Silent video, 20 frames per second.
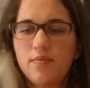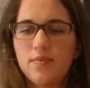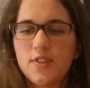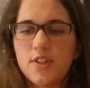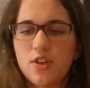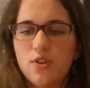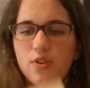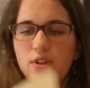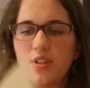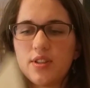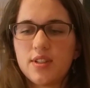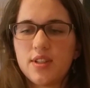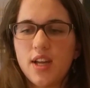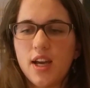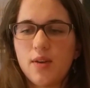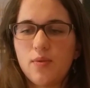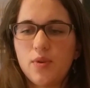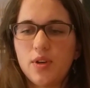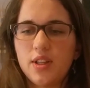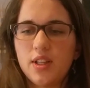So it's
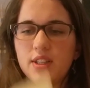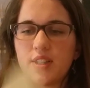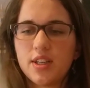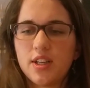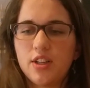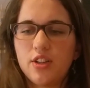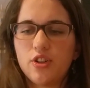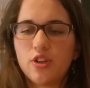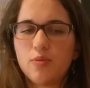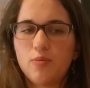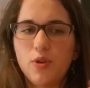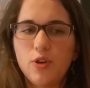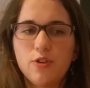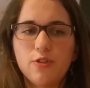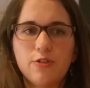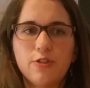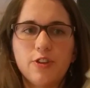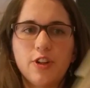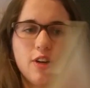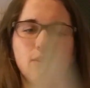not one that's going to look
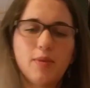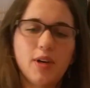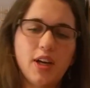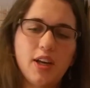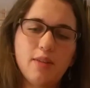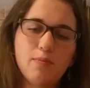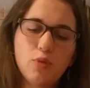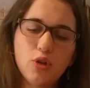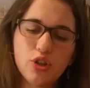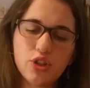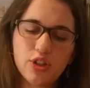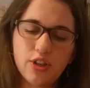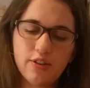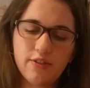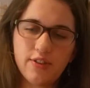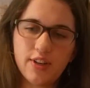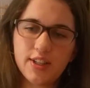beautiful on my bookshelf